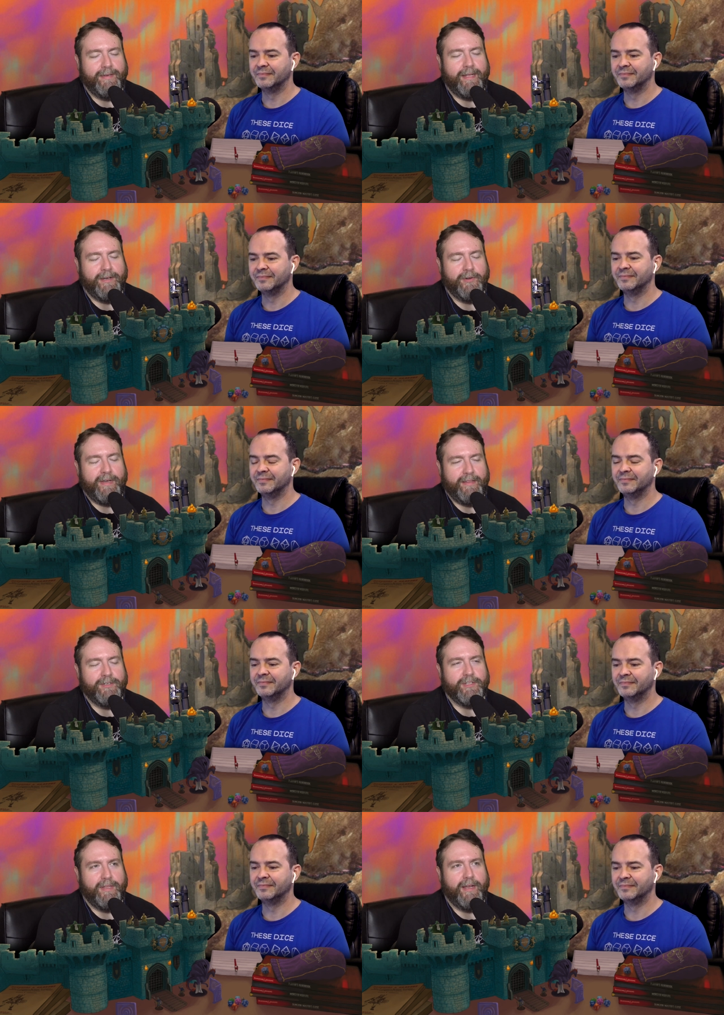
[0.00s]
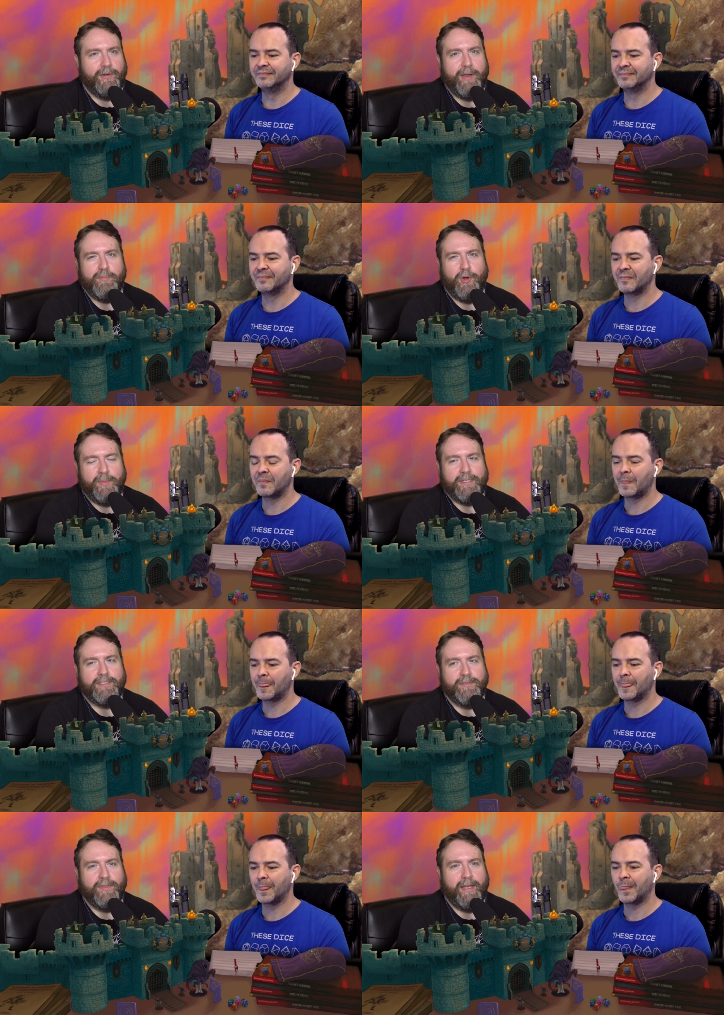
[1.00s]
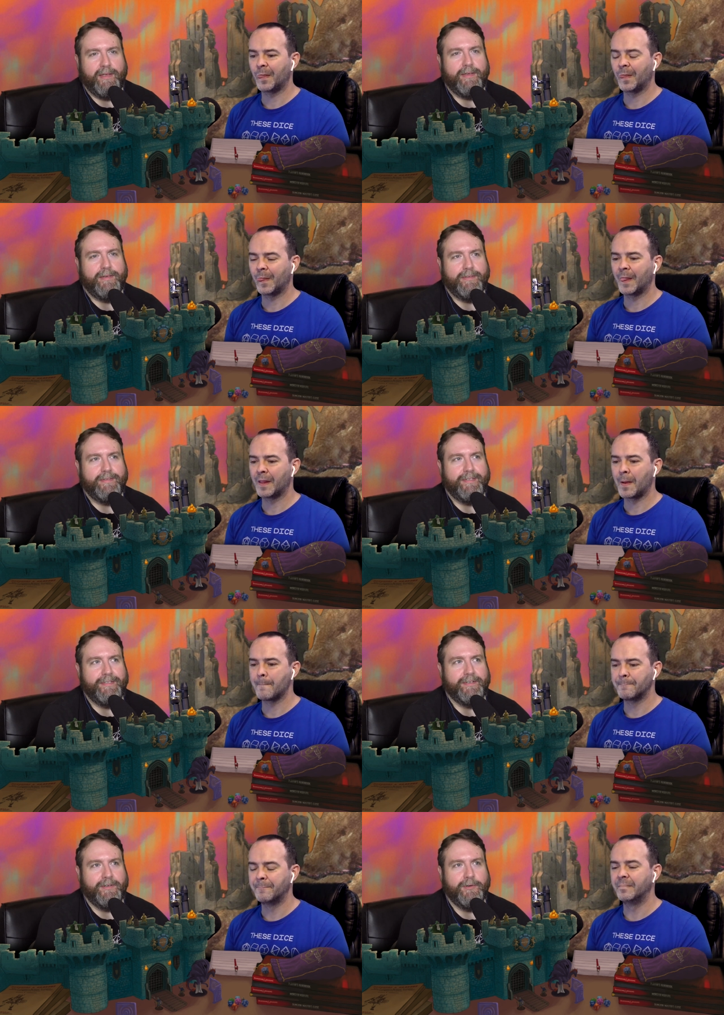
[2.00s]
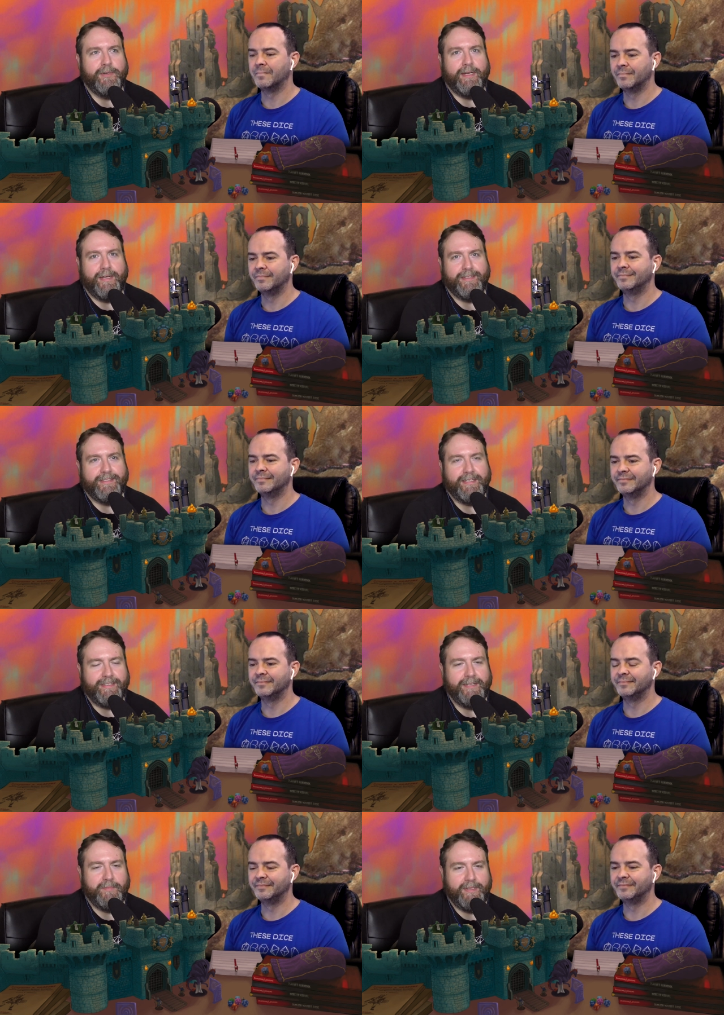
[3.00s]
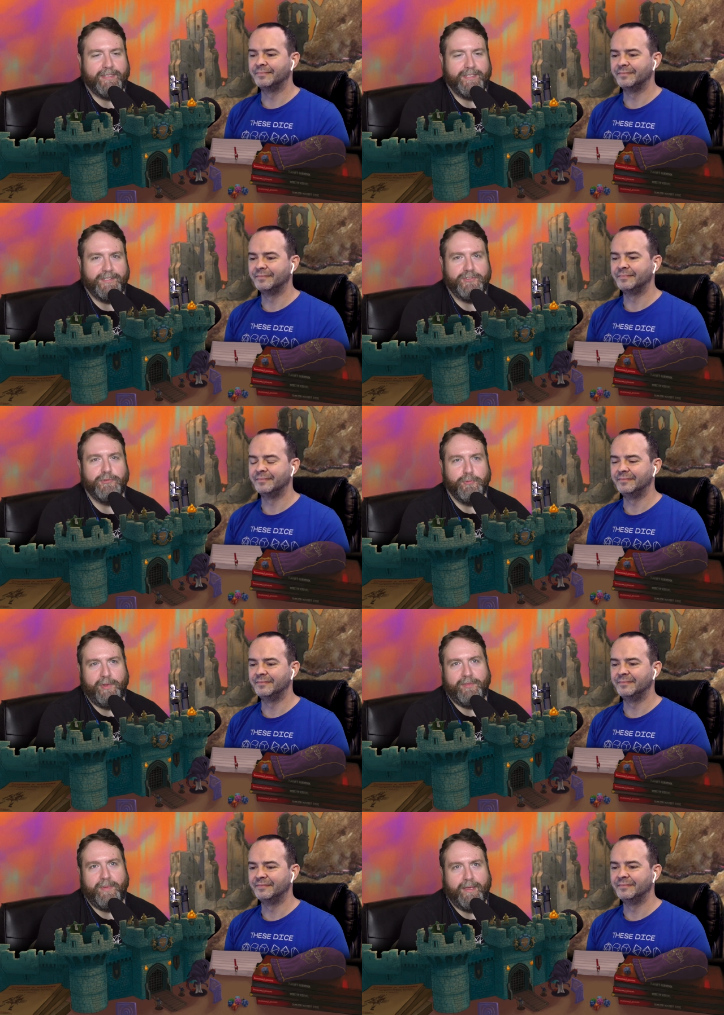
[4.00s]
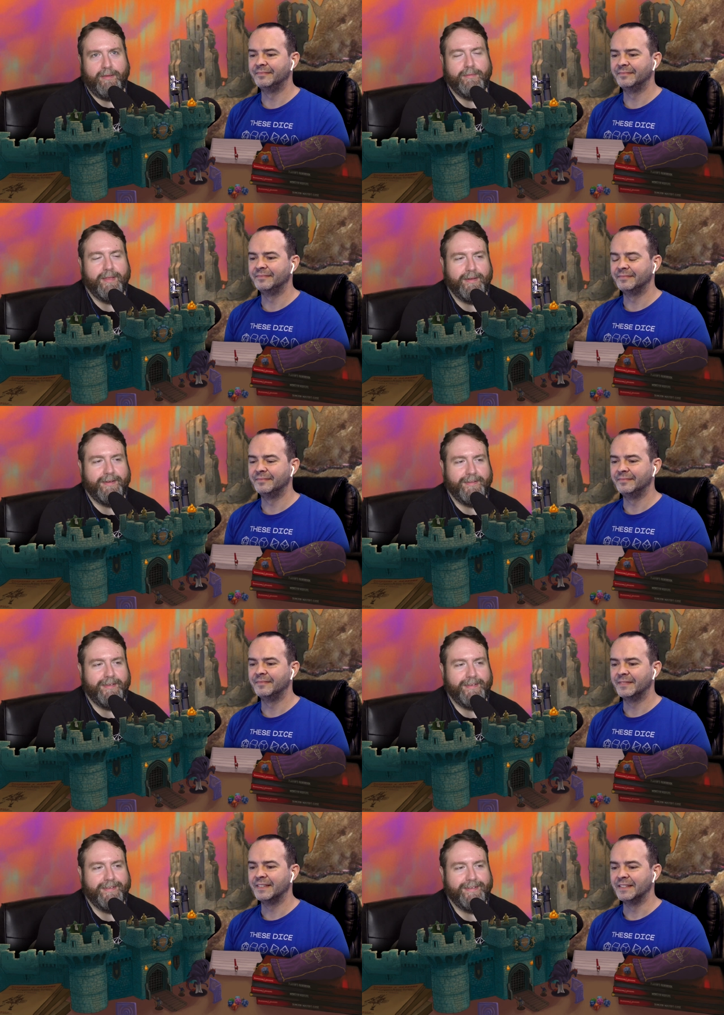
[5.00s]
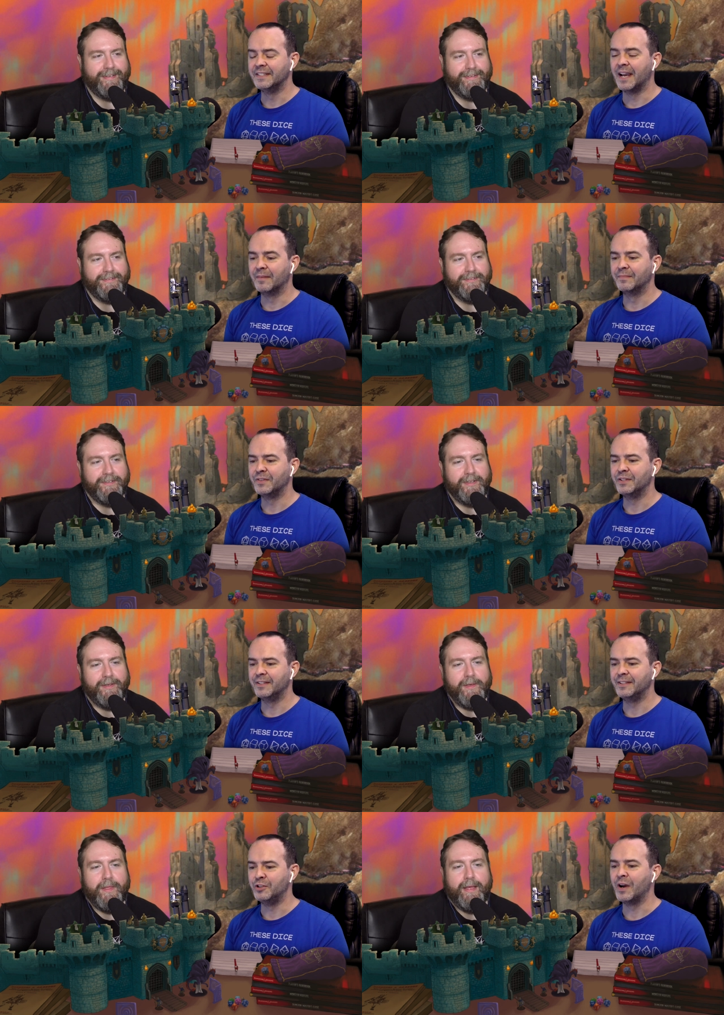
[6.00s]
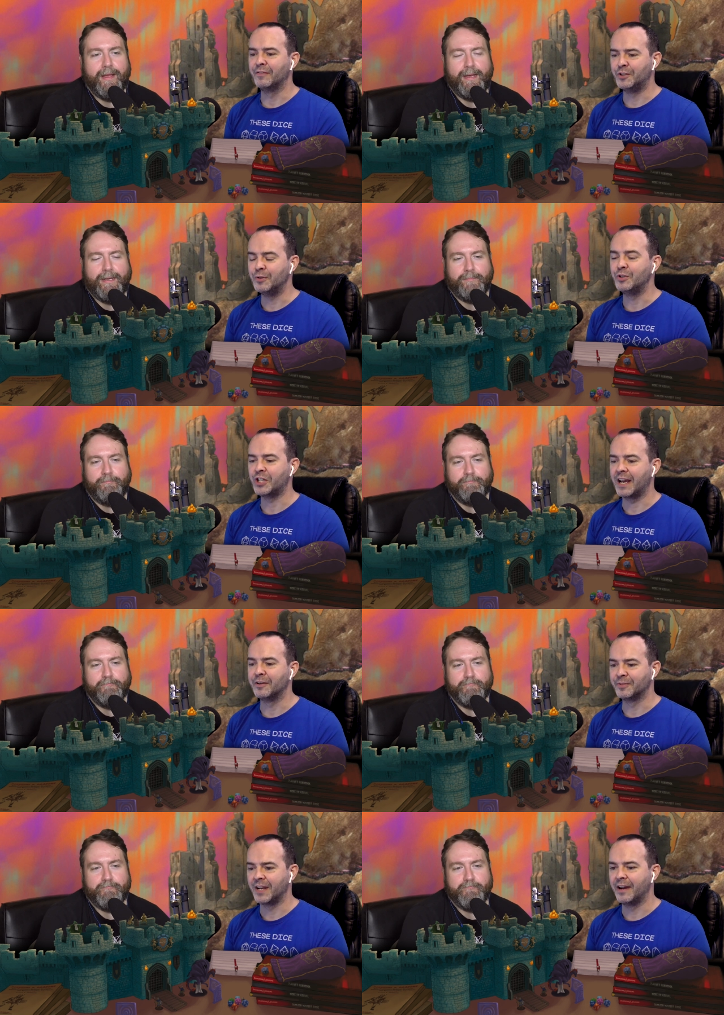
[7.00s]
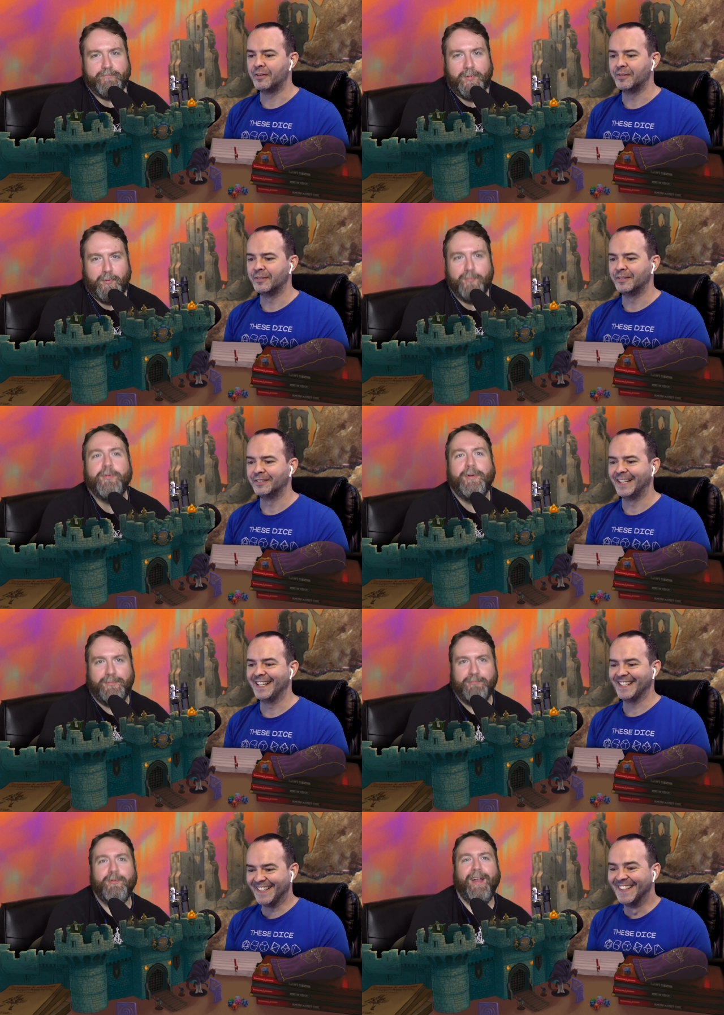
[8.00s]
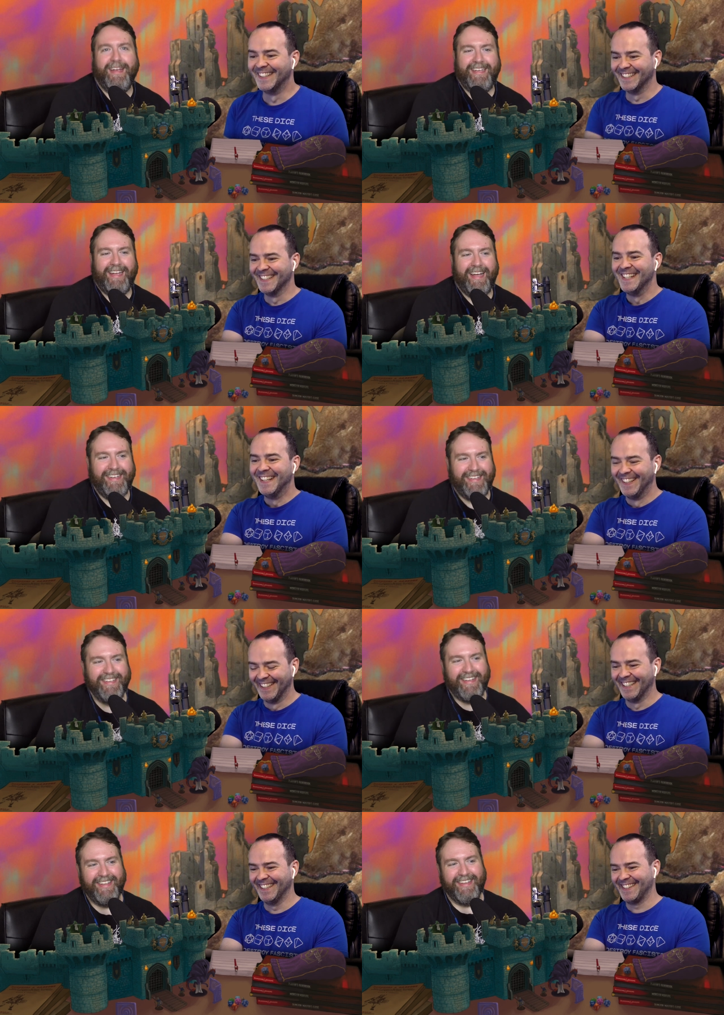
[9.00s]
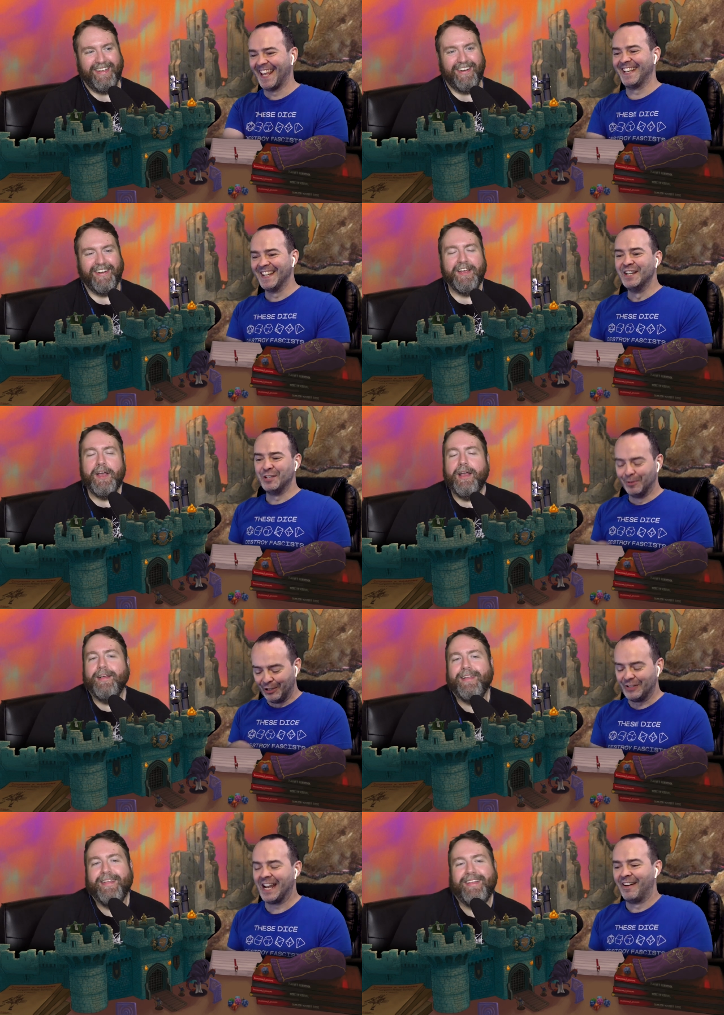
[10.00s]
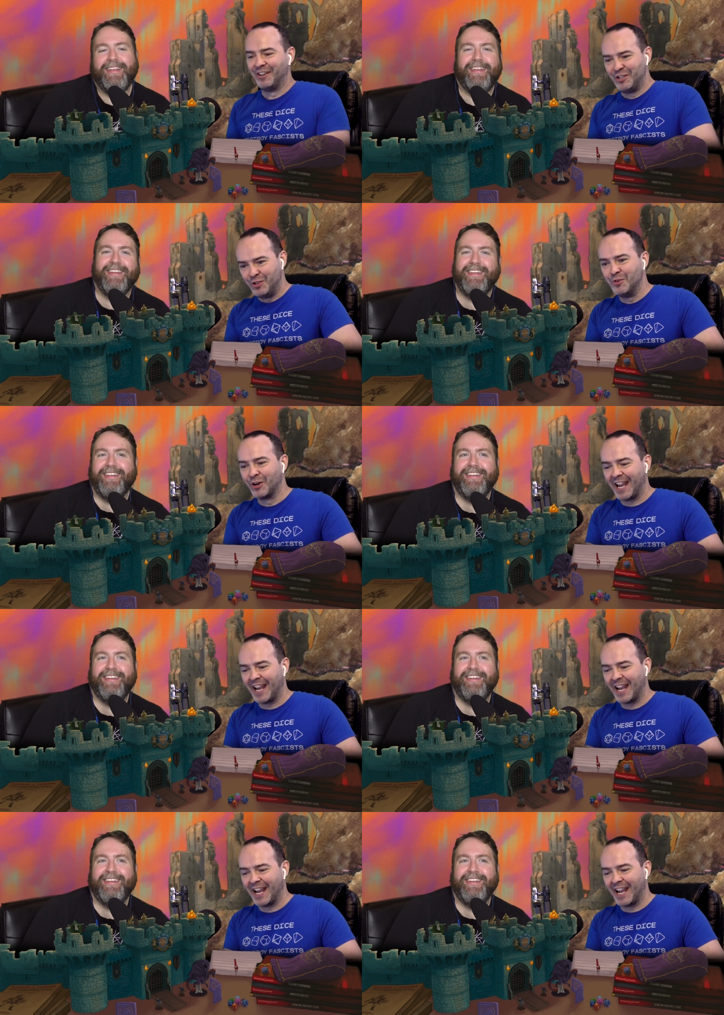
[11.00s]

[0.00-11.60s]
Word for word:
Speaker 1: and agree. There's a lot of great moments of like, you know, oh God, it's it's in it's in the suit with me, that kind of thing.
Speaker 2: Uh, yeah, you have two um, shadows
Speaker 1: now.
Speaker 2: Like, right, yeah. Yeah, like you look down and you are